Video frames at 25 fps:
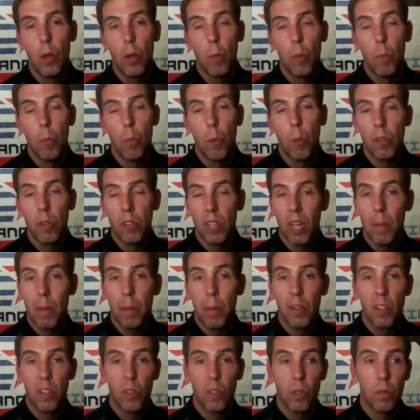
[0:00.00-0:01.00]
bonus time
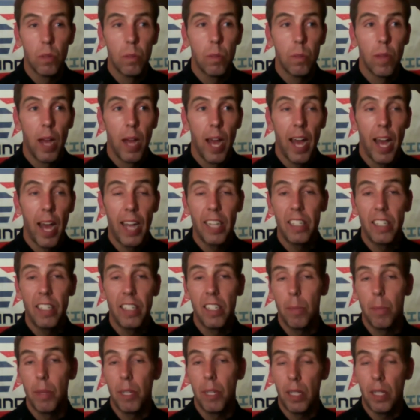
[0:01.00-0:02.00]
on the swim, I
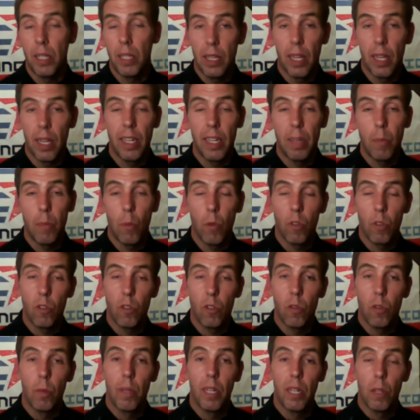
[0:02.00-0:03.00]
typically like more
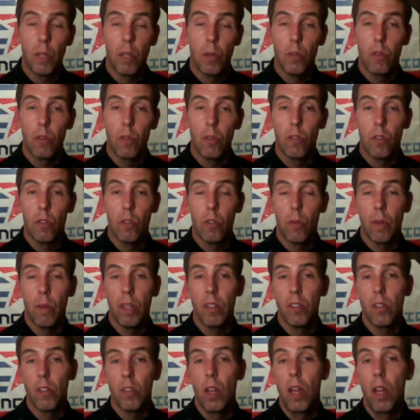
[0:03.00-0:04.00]
swimming closer to the
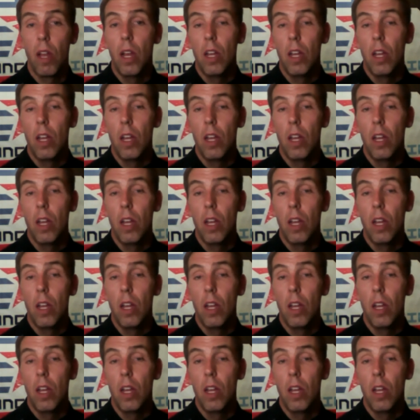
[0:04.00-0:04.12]
race.